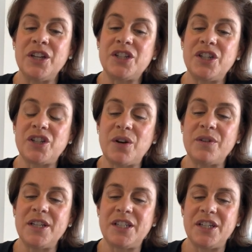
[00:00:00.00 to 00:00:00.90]
She
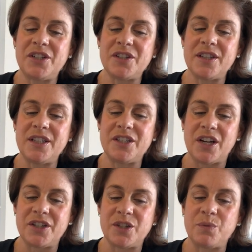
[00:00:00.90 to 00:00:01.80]
showed the teachers and the
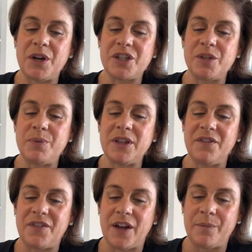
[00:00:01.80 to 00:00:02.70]
judges where she put the
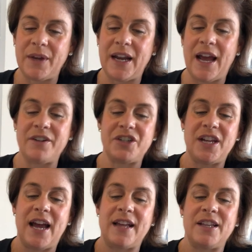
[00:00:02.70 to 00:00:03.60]
film and how
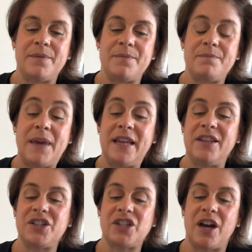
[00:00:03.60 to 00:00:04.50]
she had the, made
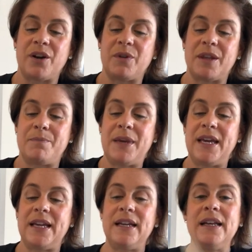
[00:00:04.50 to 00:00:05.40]
the shutter with a
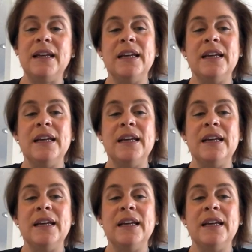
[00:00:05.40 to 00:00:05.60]
pin,